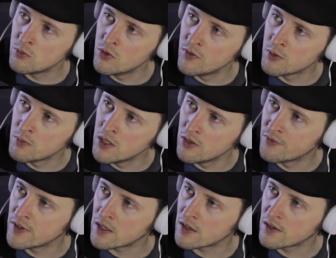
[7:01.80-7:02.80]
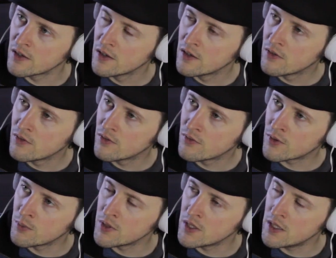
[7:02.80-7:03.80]
move your middle finger
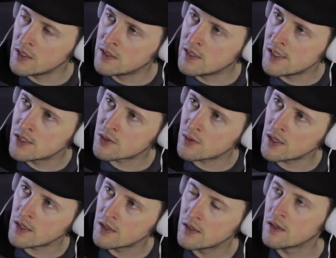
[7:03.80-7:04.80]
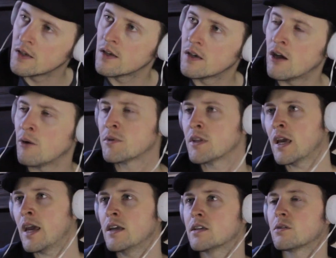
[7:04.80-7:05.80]
from the D string up to the
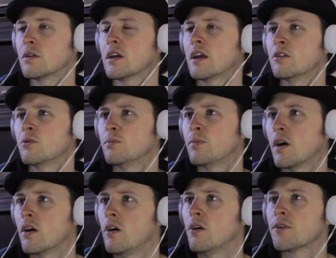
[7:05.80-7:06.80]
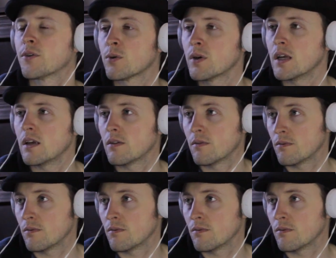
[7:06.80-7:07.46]
A string and you bar all 3.